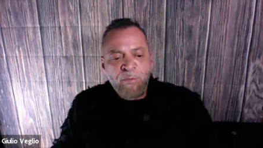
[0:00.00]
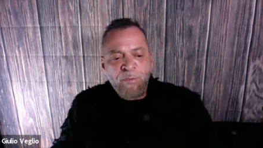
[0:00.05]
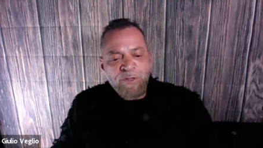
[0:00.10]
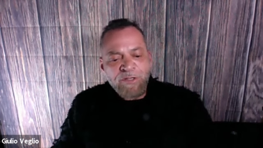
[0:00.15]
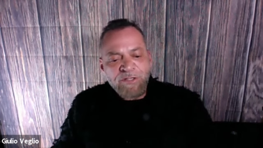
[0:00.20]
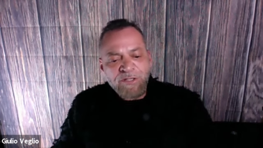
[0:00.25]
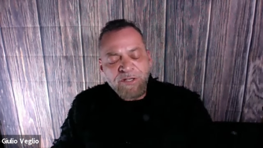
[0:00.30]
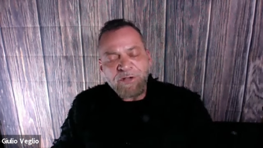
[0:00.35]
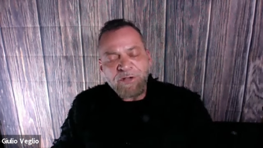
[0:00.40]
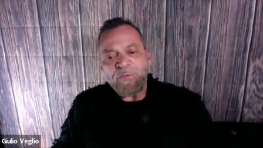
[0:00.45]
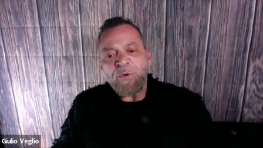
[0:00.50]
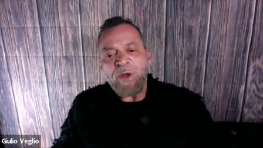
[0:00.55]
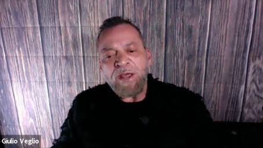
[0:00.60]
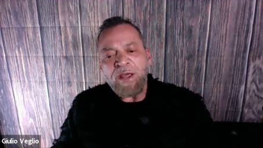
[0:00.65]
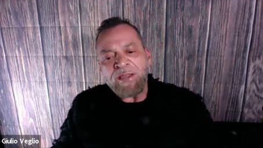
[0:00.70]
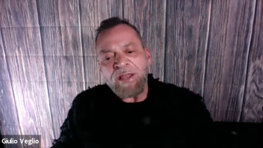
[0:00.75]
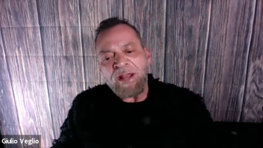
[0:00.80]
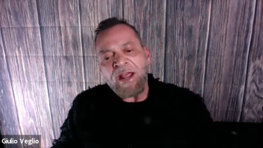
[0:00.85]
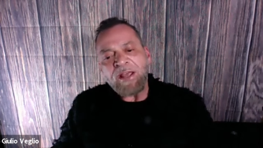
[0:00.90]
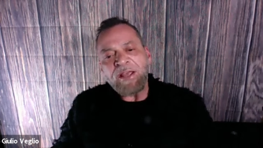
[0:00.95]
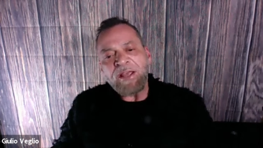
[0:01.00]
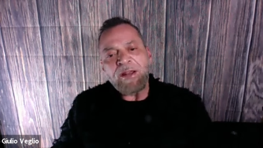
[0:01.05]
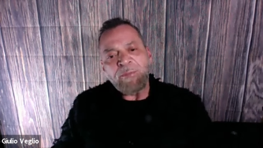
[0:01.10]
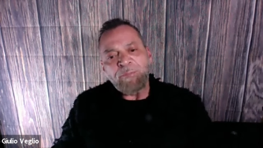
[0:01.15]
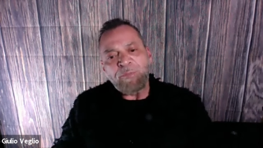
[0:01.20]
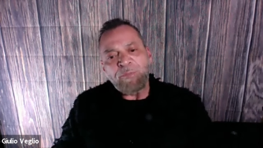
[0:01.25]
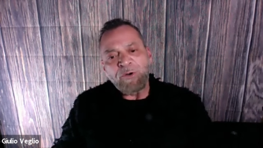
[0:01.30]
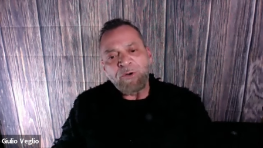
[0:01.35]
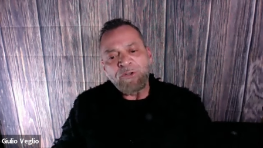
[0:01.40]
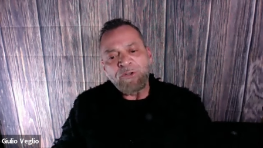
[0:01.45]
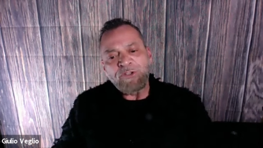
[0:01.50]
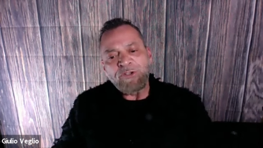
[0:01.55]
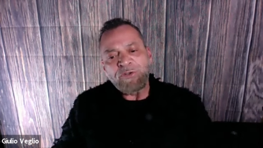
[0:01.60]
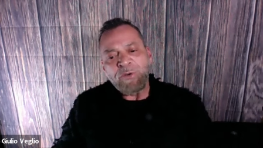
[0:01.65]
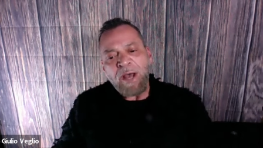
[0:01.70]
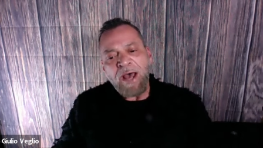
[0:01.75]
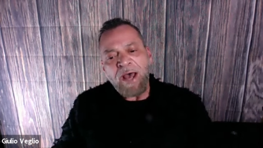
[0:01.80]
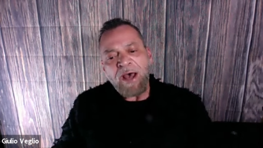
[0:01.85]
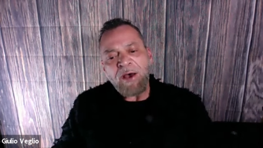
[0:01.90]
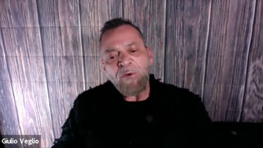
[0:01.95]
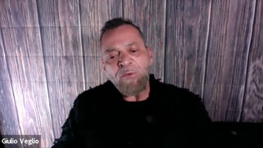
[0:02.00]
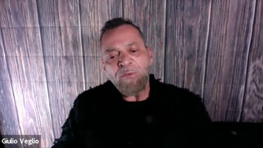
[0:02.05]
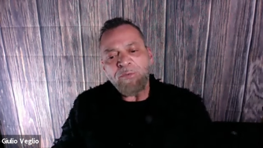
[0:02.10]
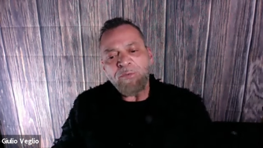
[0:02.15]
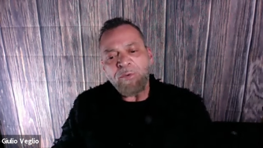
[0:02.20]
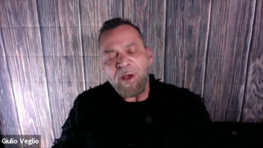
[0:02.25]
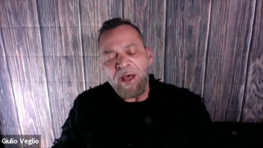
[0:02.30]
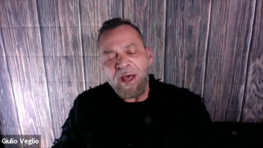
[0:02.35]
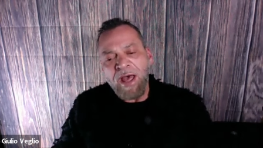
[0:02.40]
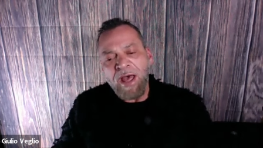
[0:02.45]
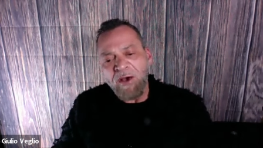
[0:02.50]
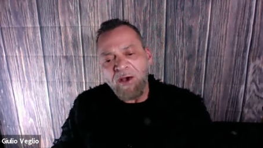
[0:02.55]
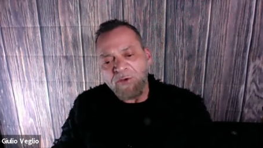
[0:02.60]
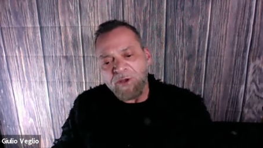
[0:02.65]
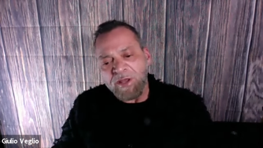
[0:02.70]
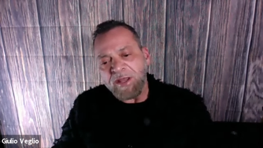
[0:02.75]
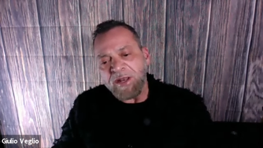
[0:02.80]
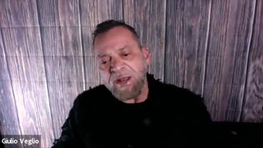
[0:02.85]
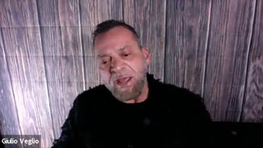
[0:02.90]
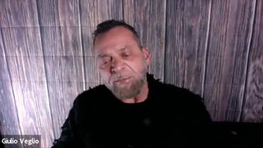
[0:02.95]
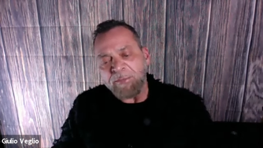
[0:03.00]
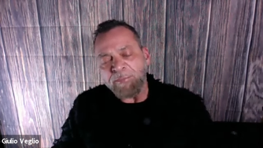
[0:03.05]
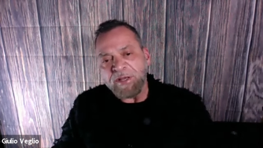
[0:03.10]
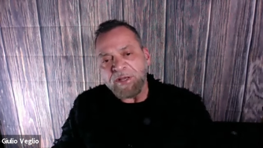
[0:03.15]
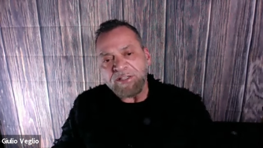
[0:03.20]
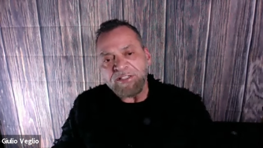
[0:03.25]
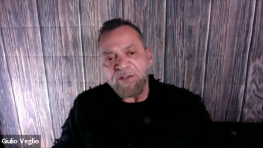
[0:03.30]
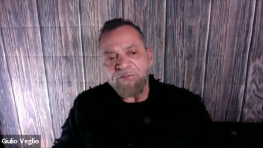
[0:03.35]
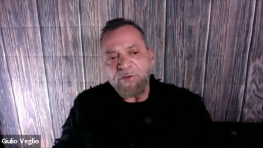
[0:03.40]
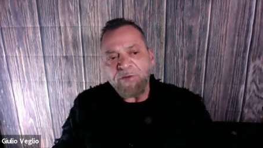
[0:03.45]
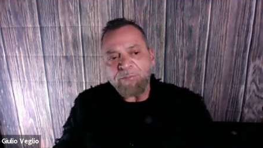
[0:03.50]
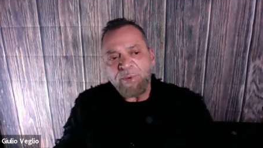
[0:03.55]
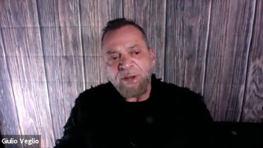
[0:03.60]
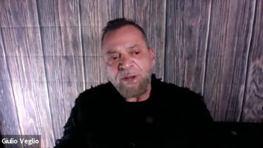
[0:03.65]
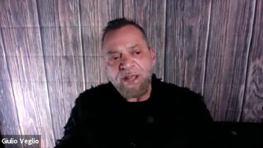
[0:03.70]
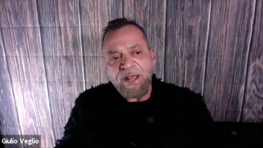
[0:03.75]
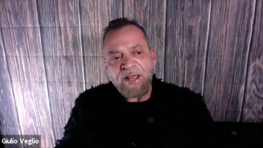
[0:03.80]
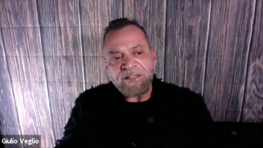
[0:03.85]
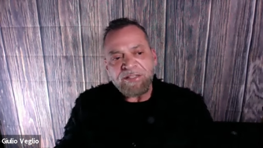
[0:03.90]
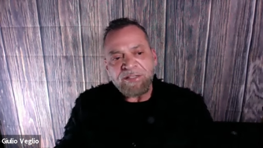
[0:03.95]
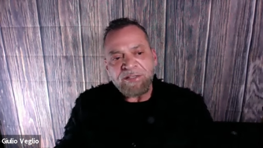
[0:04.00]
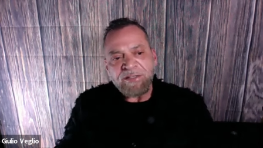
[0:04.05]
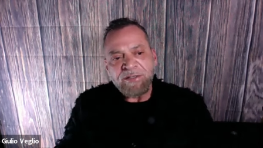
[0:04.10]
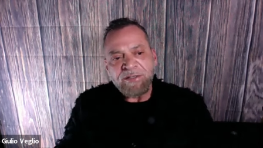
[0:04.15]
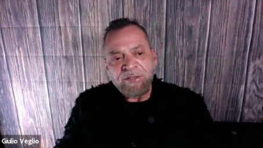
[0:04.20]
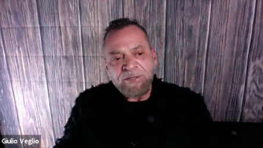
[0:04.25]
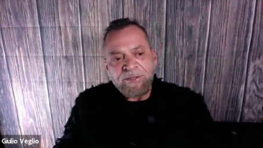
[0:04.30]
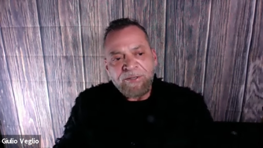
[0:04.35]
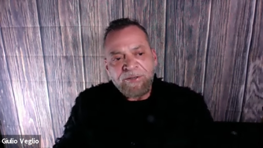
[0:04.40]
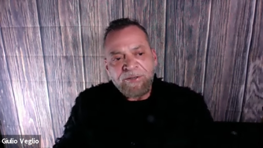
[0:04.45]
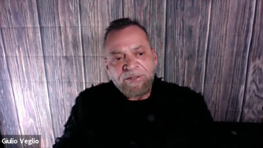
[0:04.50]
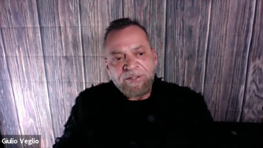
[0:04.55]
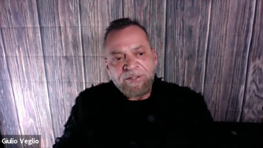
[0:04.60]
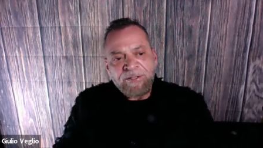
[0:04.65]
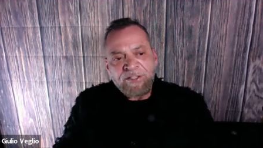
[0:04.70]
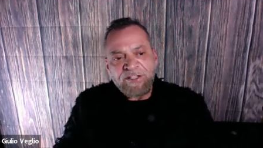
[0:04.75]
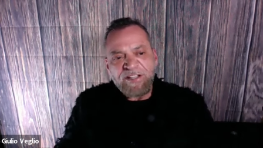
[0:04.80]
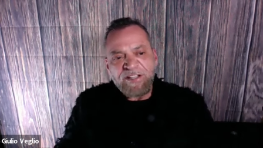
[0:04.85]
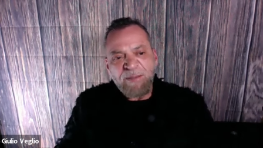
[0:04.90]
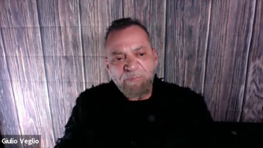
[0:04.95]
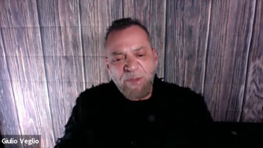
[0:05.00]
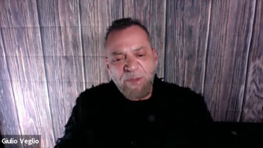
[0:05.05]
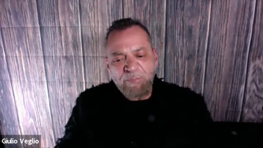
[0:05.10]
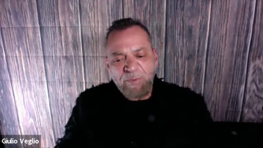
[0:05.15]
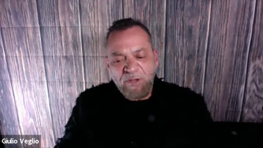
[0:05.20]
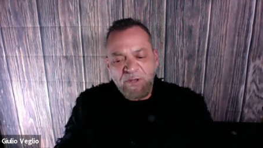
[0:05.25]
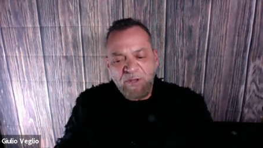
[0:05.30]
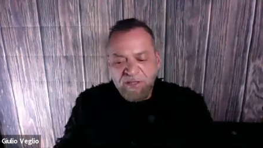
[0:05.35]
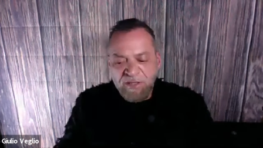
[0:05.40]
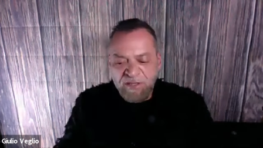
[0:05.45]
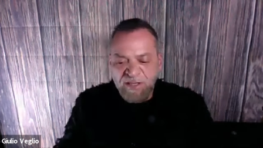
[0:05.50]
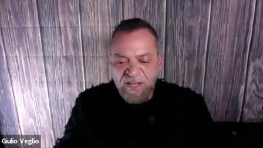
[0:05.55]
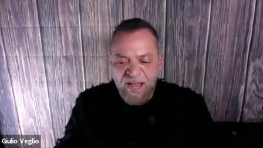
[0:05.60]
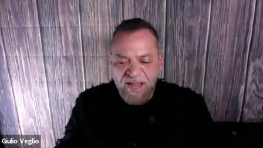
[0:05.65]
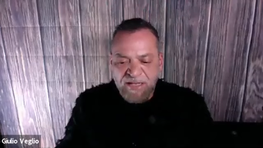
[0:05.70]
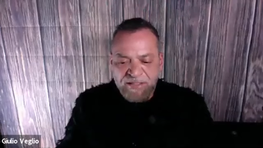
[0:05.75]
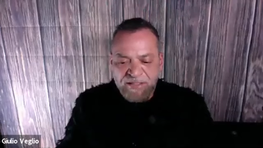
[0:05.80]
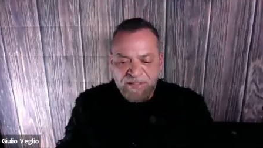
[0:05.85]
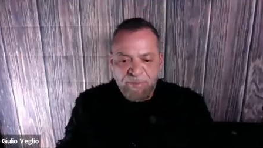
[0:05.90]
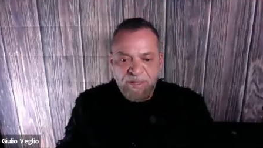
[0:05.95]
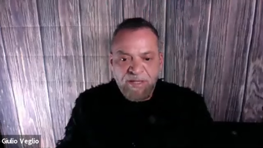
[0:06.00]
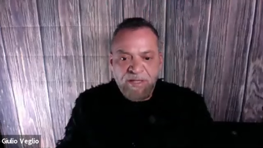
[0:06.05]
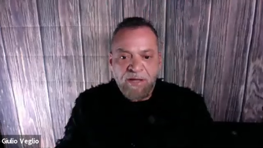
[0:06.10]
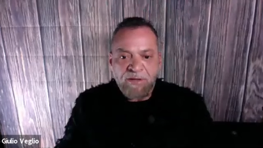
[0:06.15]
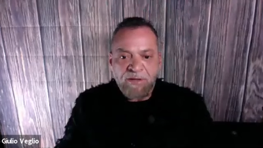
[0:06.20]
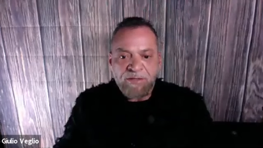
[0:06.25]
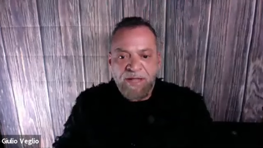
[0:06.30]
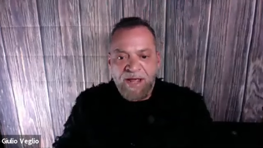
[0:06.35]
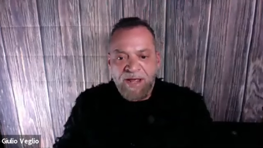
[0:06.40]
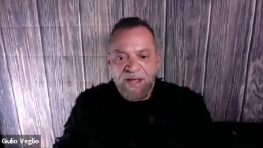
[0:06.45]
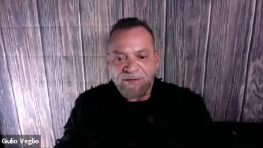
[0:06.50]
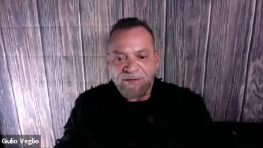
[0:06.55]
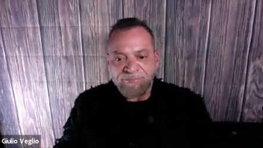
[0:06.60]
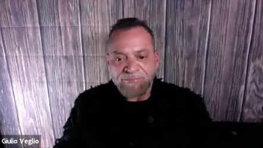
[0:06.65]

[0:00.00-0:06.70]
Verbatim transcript: What's a good way that I can approach you? How how can I? Because everybody has a. Some people like to be yelled at.